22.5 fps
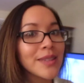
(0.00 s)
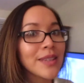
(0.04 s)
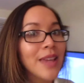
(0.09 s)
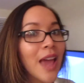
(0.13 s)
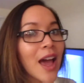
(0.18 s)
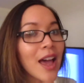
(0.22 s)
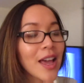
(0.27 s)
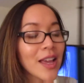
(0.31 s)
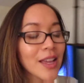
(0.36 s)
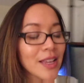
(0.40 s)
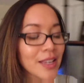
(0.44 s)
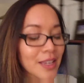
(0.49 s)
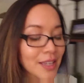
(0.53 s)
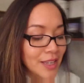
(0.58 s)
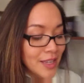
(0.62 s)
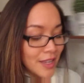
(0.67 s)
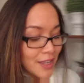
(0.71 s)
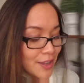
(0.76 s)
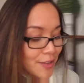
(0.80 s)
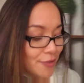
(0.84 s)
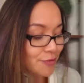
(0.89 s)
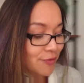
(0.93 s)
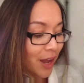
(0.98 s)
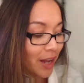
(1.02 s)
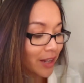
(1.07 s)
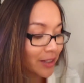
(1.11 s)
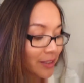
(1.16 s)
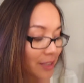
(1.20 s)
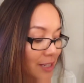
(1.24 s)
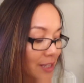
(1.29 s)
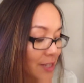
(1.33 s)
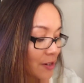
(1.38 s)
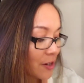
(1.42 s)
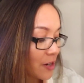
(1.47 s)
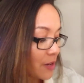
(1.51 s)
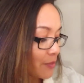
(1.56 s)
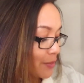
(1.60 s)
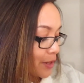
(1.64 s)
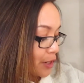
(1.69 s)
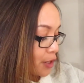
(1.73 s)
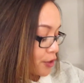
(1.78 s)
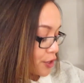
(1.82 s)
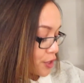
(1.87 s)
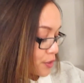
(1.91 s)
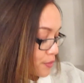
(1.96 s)
Yeah, finally started my
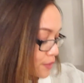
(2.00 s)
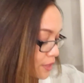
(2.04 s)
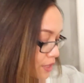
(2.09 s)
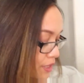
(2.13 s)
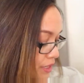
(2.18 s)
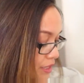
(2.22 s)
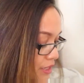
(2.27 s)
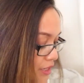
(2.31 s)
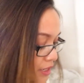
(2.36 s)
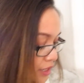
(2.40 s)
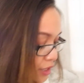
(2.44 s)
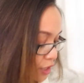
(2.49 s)
Christmas